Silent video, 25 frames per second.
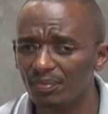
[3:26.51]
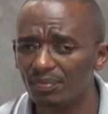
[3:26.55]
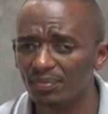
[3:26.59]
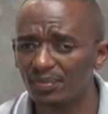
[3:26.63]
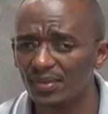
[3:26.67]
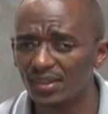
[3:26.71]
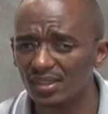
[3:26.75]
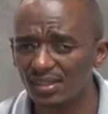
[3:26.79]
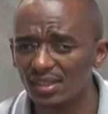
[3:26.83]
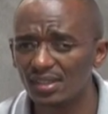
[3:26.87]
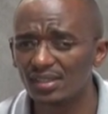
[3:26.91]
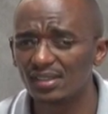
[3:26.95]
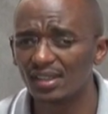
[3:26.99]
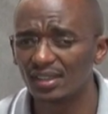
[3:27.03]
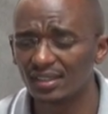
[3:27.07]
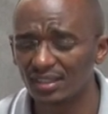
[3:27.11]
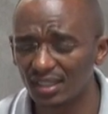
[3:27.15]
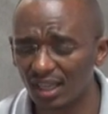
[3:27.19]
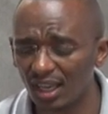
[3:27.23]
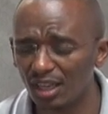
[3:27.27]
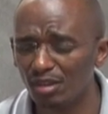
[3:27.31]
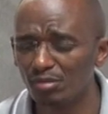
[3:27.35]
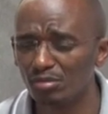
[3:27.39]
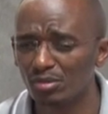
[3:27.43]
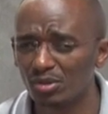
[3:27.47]
this is the
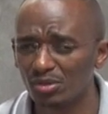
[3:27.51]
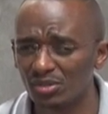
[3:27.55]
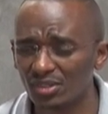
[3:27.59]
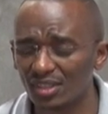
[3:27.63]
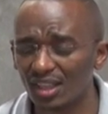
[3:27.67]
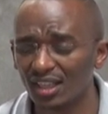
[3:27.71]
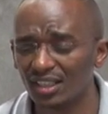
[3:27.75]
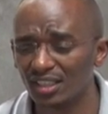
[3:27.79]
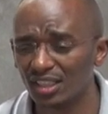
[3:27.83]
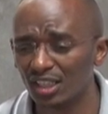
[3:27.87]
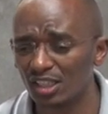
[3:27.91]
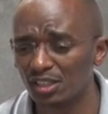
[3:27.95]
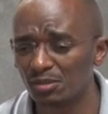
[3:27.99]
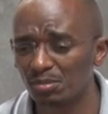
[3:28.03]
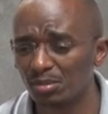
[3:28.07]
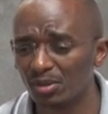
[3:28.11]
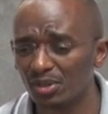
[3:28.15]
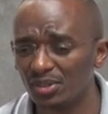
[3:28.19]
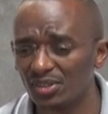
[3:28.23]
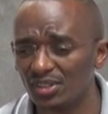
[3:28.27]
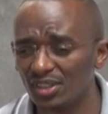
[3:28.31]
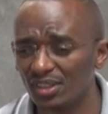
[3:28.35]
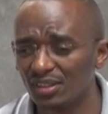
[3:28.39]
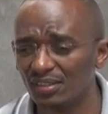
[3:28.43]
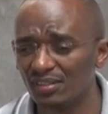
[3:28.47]
time to start
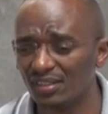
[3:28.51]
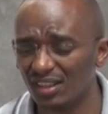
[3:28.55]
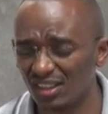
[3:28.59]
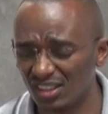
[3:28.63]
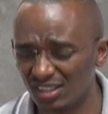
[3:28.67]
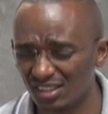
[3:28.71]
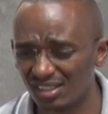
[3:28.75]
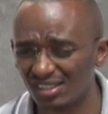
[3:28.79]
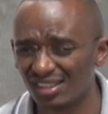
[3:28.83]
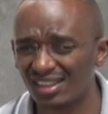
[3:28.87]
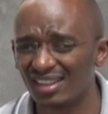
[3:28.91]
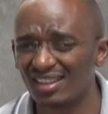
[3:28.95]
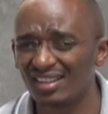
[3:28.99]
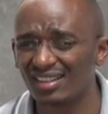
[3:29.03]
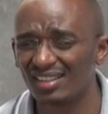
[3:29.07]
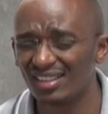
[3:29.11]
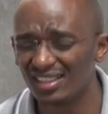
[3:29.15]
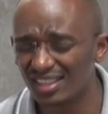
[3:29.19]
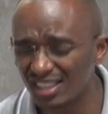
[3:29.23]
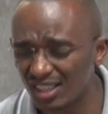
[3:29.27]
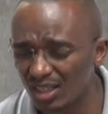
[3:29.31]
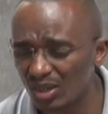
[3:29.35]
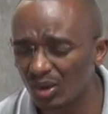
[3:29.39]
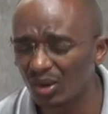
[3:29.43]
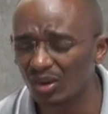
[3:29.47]
exploiting this
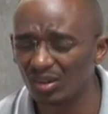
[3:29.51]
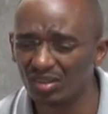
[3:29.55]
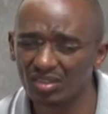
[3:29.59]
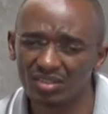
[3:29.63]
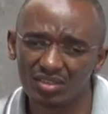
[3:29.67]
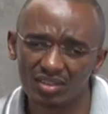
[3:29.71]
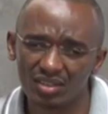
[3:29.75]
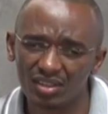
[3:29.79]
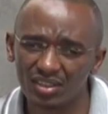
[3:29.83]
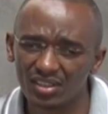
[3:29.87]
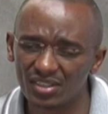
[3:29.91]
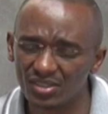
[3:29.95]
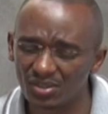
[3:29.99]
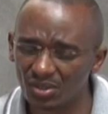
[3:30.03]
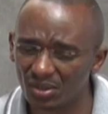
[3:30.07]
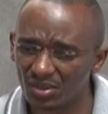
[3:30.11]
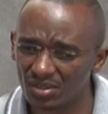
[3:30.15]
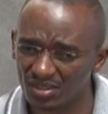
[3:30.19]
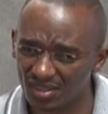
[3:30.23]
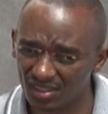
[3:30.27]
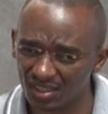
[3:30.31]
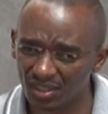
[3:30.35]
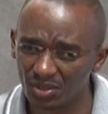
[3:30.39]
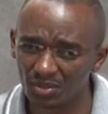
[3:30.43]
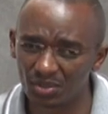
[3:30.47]
critical resource
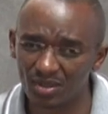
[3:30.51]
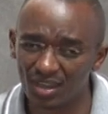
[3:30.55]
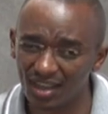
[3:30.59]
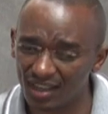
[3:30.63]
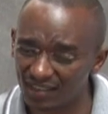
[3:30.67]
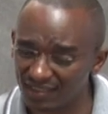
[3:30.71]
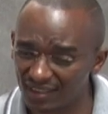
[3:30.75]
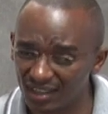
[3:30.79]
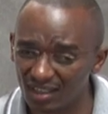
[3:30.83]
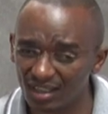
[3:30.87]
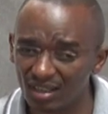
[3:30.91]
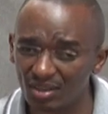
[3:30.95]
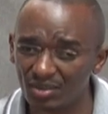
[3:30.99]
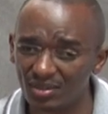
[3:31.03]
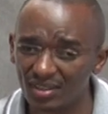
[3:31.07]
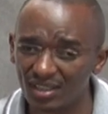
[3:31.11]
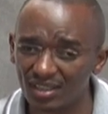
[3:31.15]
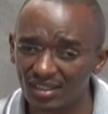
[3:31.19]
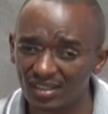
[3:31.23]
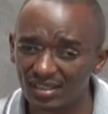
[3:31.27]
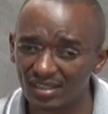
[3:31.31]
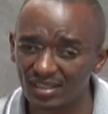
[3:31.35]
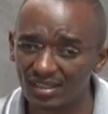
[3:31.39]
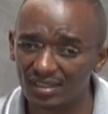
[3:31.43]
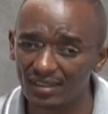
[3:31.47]
that we have around
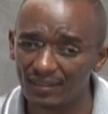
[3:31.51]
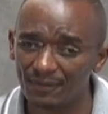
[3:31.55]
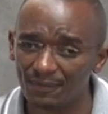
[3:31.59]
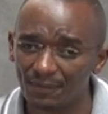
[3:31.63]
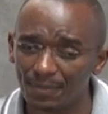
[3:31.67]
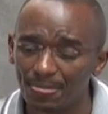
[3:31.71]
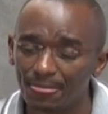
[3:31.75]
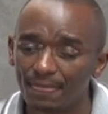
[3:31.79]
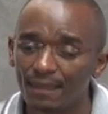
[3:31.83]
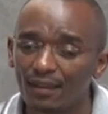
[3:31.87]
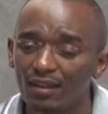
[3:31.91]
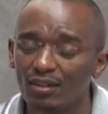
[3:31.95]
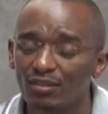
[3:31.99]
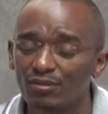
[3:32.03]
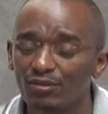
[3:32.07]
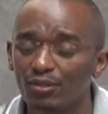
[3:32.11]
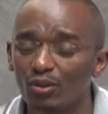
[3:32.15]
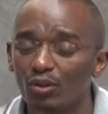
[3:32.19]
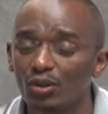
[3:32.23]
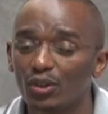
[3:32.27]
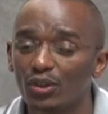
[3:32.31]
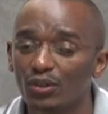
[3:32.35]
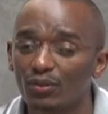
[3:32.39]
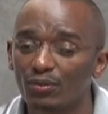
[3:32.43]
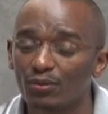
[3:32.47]
us
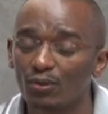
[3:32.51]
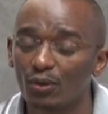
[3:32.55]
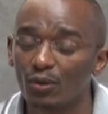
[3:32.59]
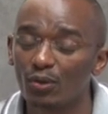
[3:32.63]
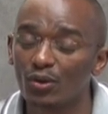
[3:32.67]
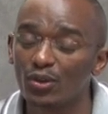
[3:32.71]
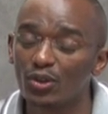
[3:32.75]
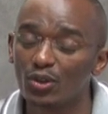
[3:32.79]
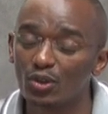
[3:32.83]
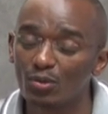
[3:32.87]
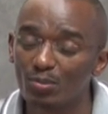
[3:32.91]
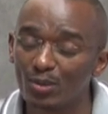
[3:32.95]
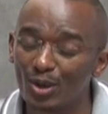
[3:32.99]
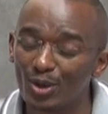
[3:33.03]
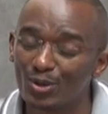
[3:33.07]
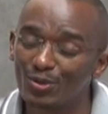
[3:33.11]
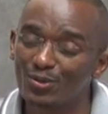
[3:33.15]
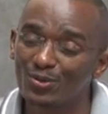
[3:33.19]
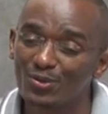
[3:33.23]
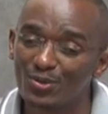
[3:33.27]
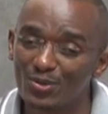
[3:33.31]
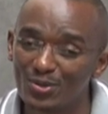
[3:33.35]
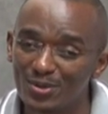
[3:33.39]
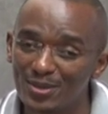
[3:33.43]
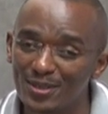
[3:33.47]
for, for human
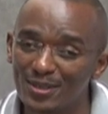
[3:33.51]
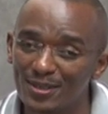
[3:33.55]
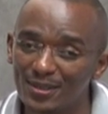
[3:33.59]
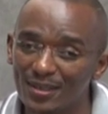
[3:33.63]
food